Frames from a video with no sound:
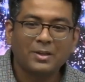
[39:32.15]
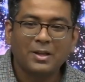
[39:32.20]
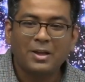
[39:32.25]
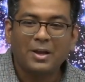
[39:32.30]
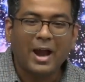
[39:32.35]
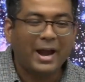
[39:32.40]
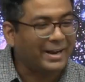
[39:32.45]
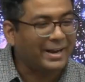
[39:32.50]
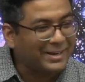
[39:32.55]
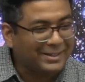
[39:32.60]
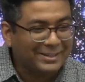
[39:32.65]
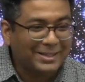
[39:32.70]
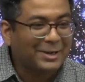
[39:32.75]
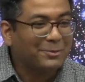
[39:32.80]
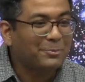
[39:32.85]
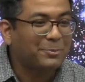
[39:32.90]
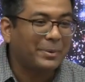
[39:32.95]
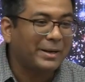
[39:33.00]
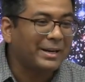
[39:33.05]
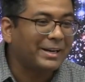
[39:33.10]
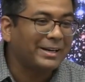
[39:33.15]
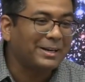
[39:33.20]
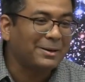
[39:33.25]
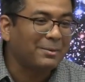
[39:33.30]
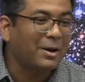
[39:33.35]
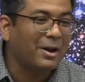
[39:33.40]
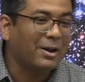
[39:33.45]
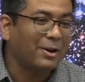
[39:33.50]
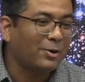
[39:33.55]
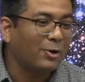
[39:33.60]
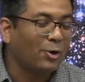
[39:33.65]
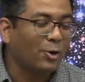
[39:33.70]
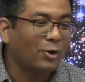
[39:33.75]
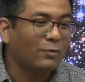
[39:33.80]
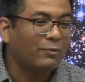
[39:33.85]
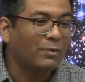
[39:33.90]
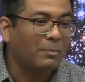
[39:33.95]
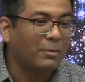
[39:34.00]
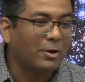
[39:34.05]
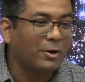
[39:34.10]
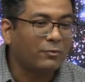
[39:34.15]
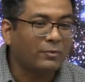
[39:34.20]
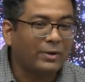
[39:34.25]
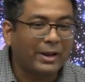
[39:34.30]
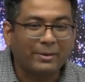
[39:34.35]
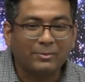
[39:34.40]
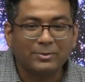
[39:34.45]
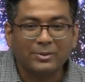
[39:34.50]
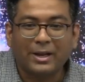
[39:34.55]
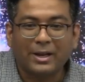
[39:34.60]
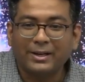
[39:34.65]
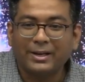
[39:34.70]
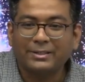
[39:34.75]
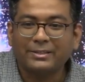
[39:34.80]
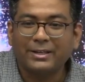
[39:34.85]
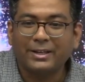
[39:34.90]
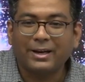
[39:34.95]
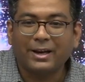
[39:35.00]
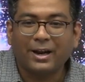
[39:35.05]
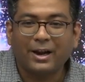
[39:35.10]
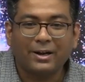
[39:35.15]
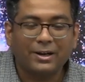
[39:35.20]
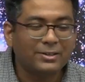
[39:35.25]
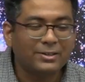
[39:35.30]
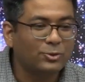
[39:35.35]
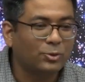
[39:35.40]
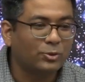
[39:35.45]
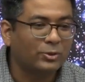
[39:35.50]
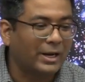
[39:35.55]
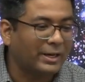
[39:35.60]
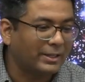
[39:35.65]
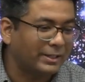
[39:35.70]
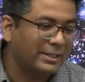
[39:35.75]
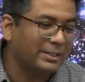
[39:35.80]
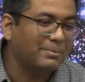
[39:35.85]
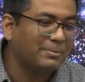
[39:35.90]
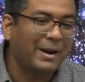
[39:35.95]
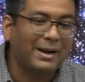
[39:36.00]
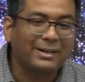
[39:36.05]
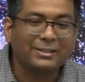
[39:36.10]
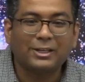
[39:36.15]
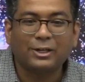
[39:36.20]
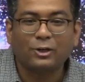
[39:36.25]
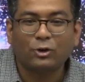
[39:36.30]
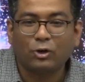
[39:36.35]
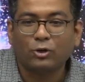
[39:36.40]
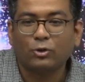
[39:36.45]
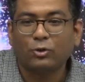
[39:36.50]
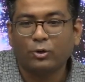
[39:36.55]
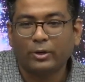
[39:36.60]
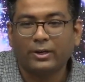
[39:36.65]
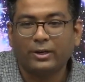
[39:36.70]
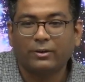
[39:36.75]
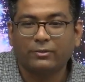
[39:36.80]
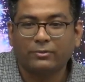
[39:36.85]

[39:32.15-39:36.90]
I did that a lot of number of times, unless I understood that these bats are not good enough,